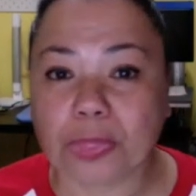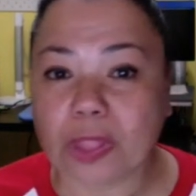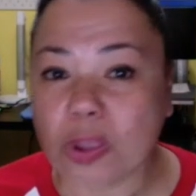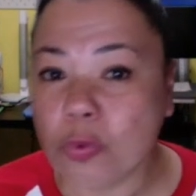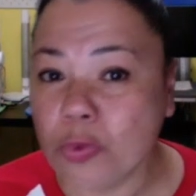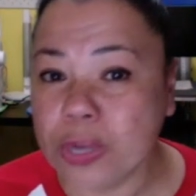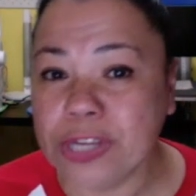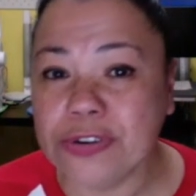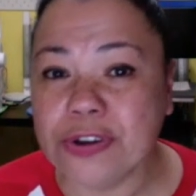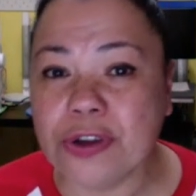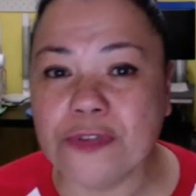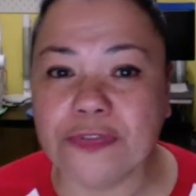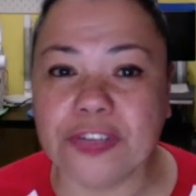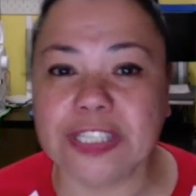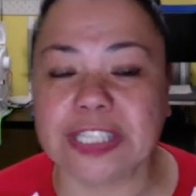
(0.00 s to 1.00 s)
When you go
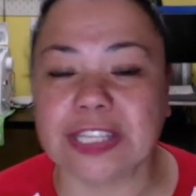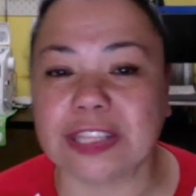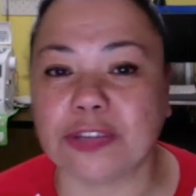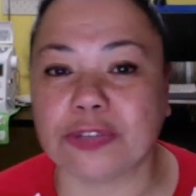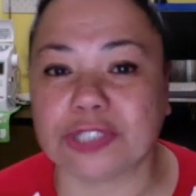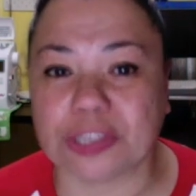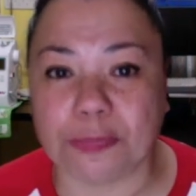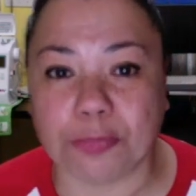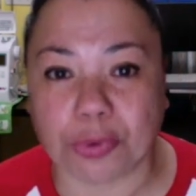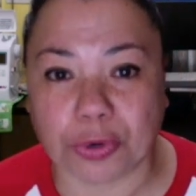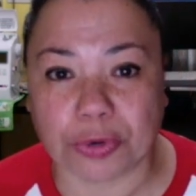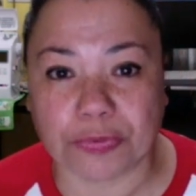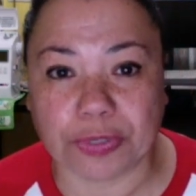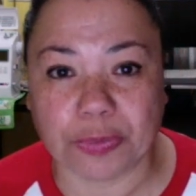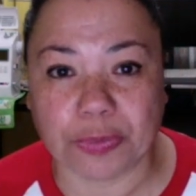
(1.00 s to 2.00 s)
visit those
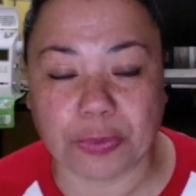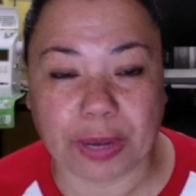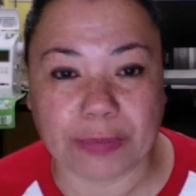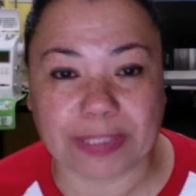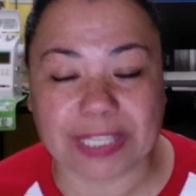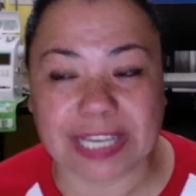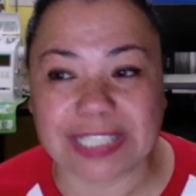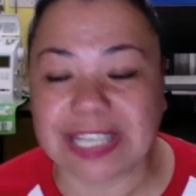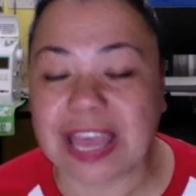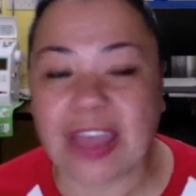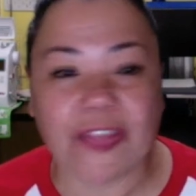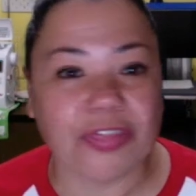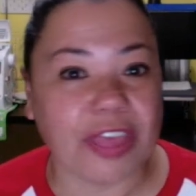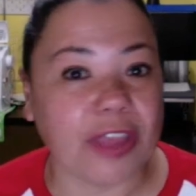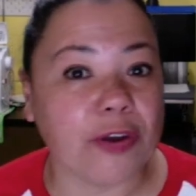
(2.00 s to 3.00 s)
embroidery websites,
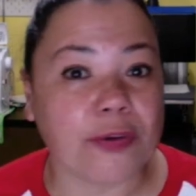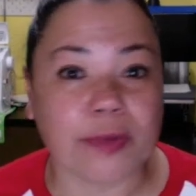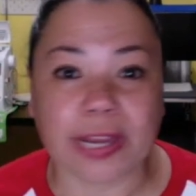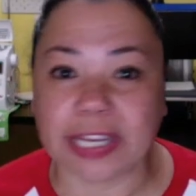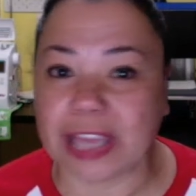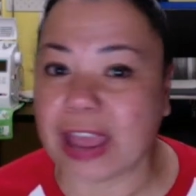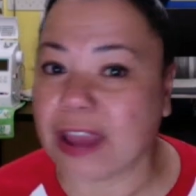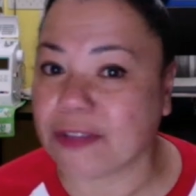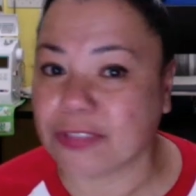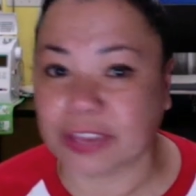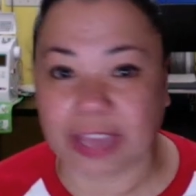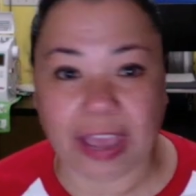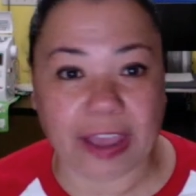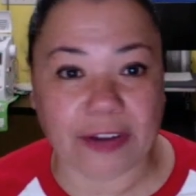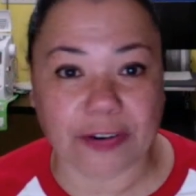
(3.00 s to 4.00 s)
they already have the
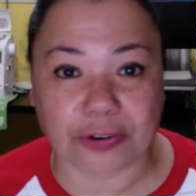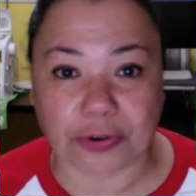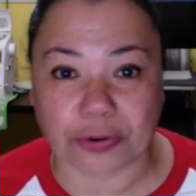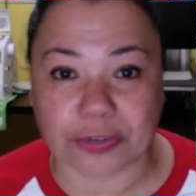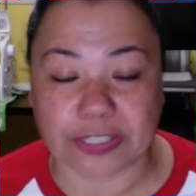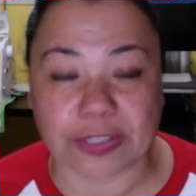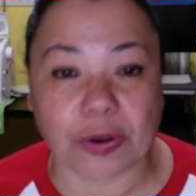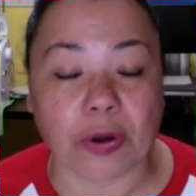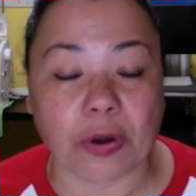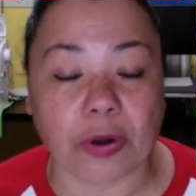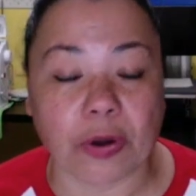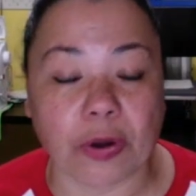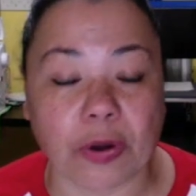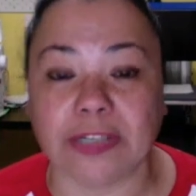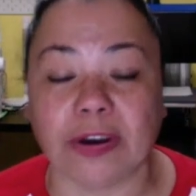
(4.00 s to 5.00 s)
categories
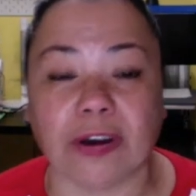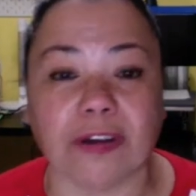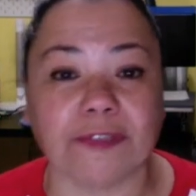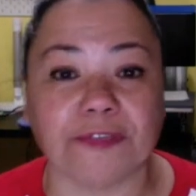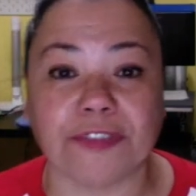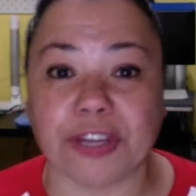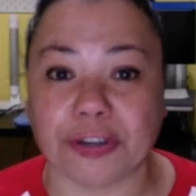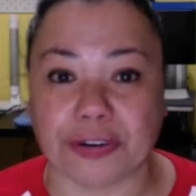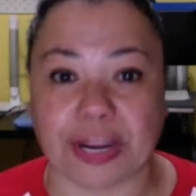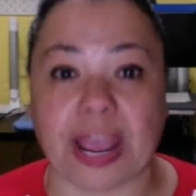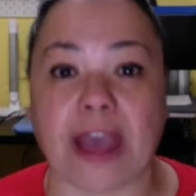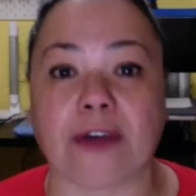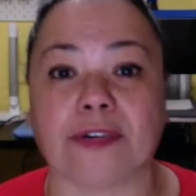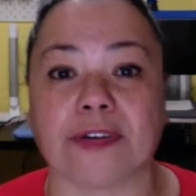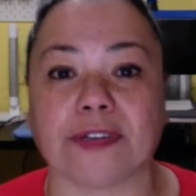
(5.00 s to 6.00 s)
already figured out,
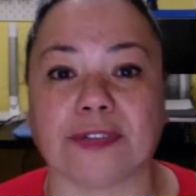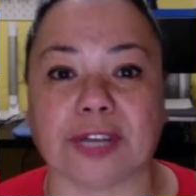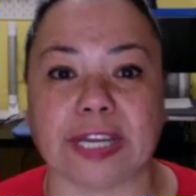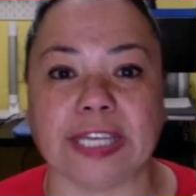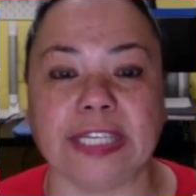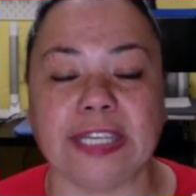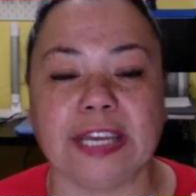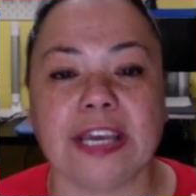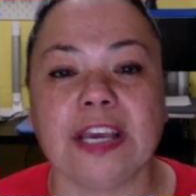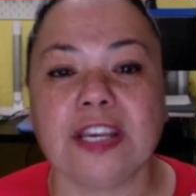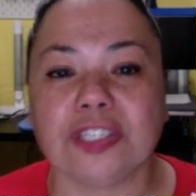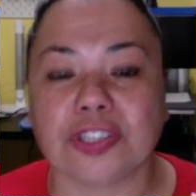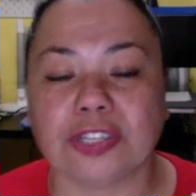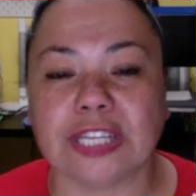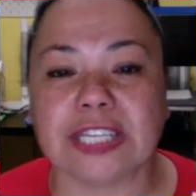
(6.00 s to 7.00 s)
right? So
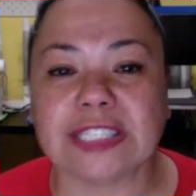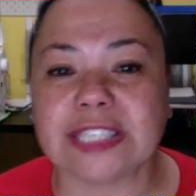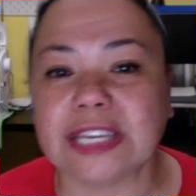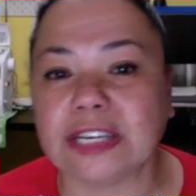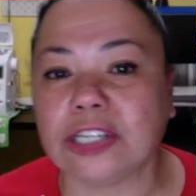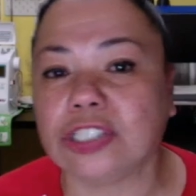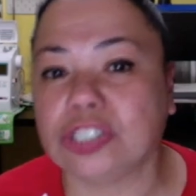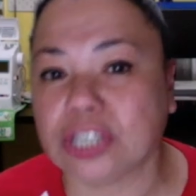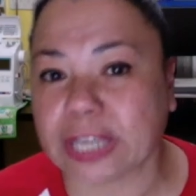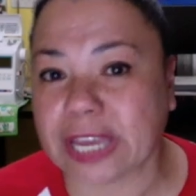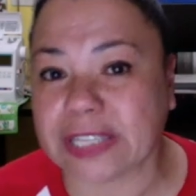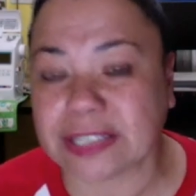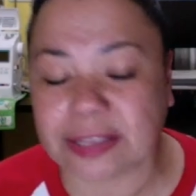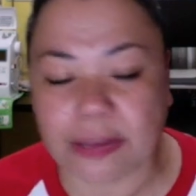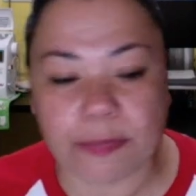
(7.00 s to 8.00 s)
let's take a look at
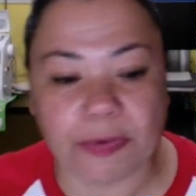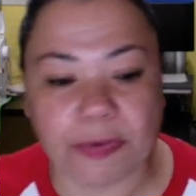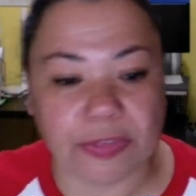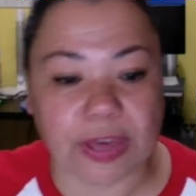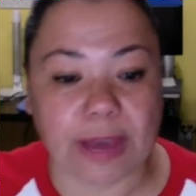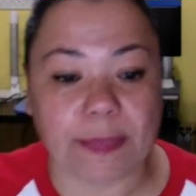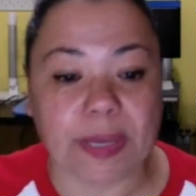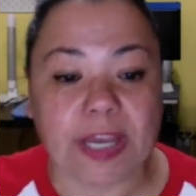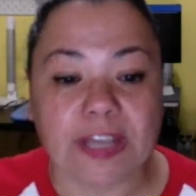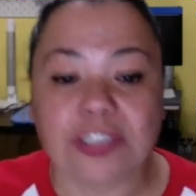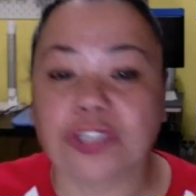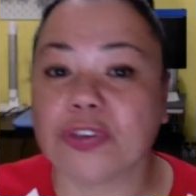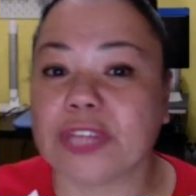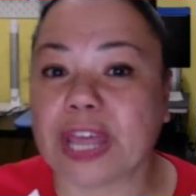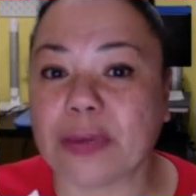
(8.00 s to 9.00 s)
some of them so
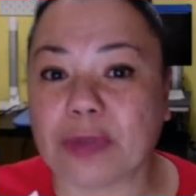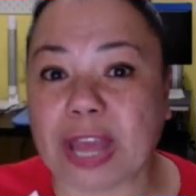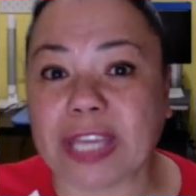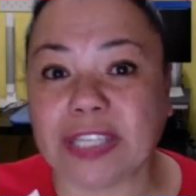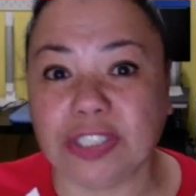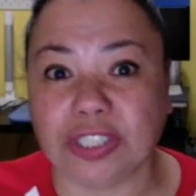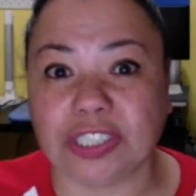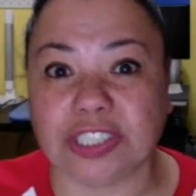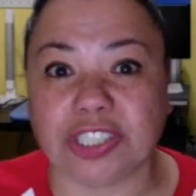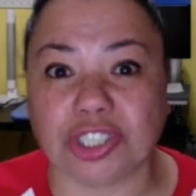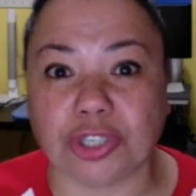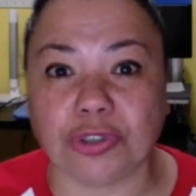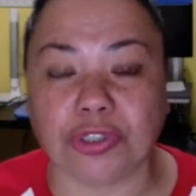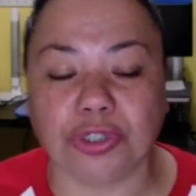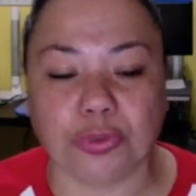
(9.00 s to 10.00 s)
that I show
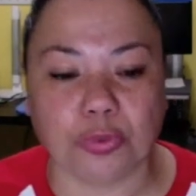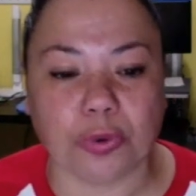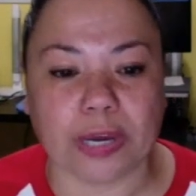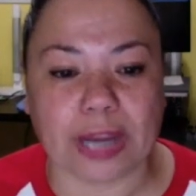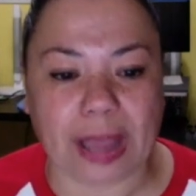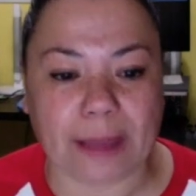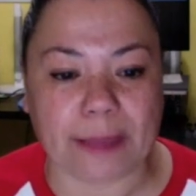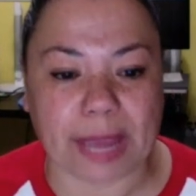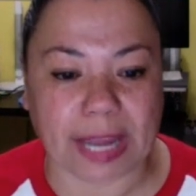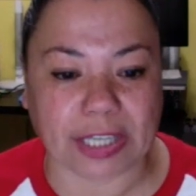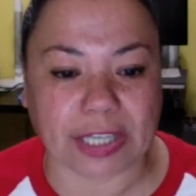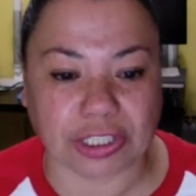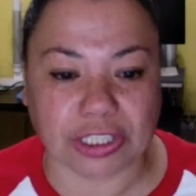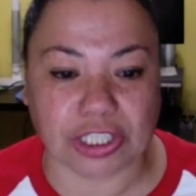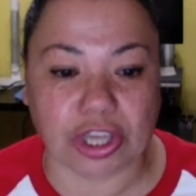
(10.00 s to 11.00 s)
you what I'm
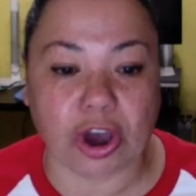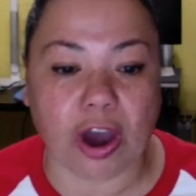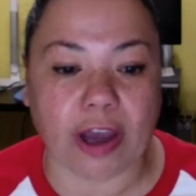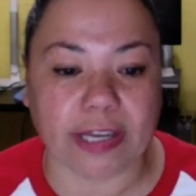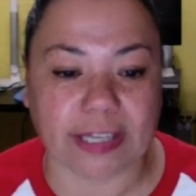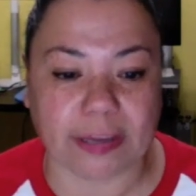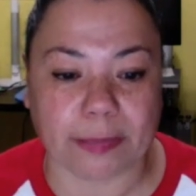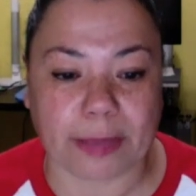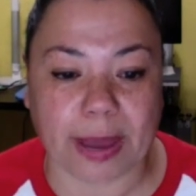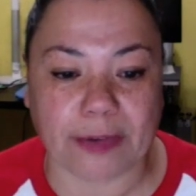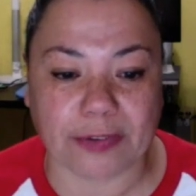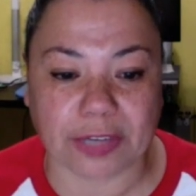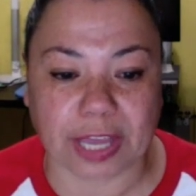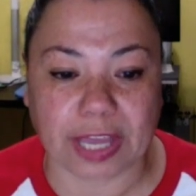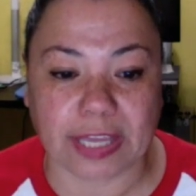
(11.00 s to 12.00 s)
actually talking about,
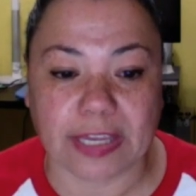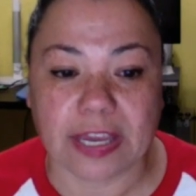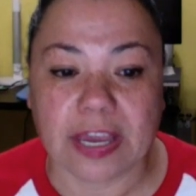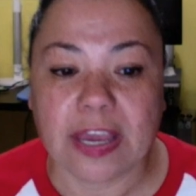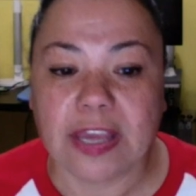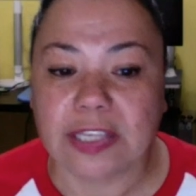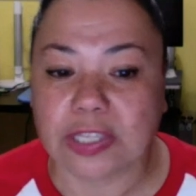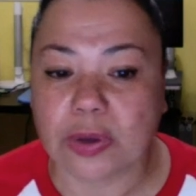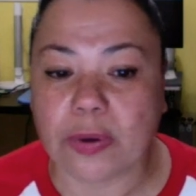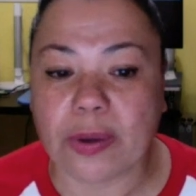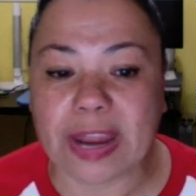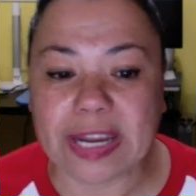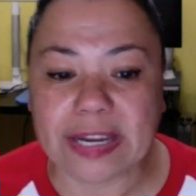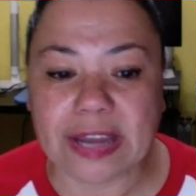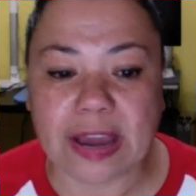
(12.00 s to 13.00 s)
okay? So right
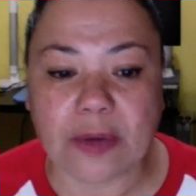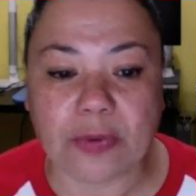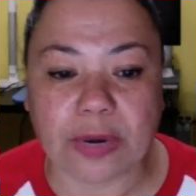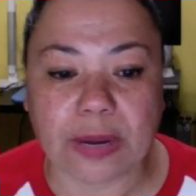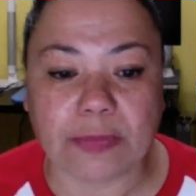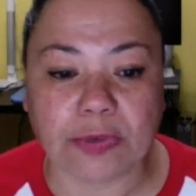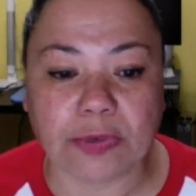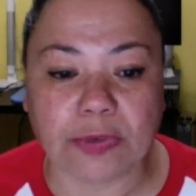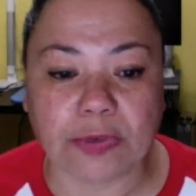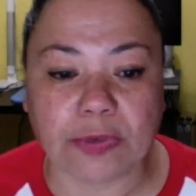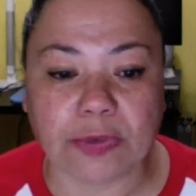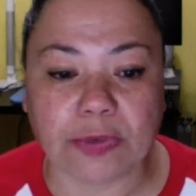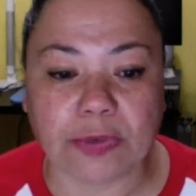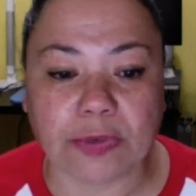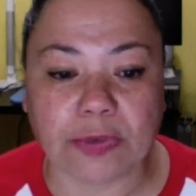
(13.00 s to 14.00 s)
now, what I'm going to do
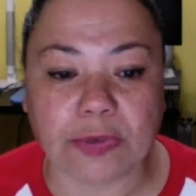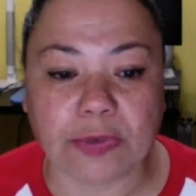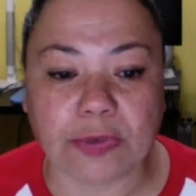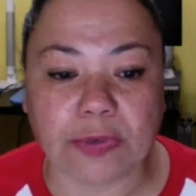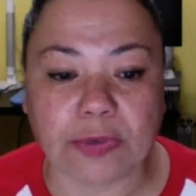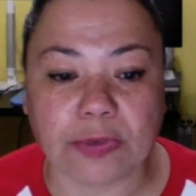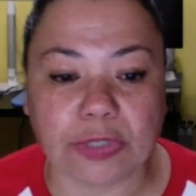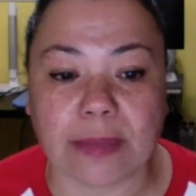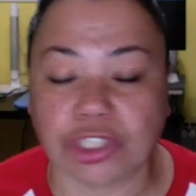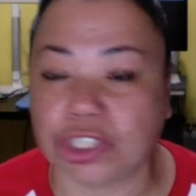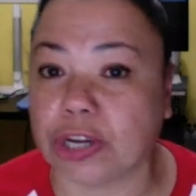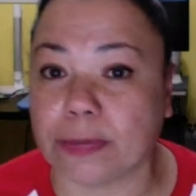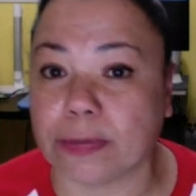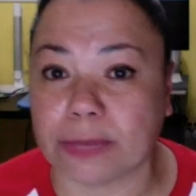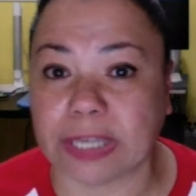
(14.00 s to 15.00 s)
is I'm going to share
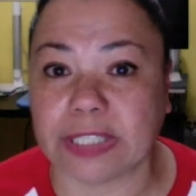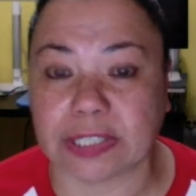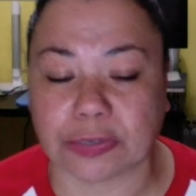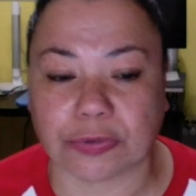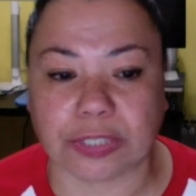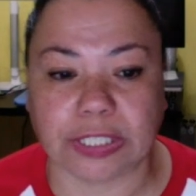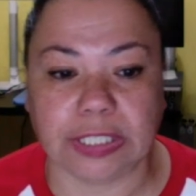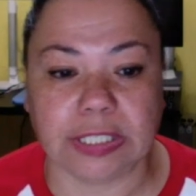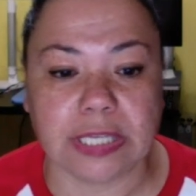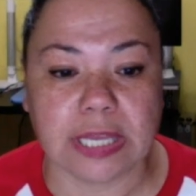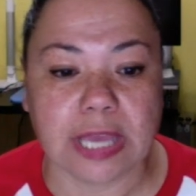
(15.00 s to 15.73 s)
my screen.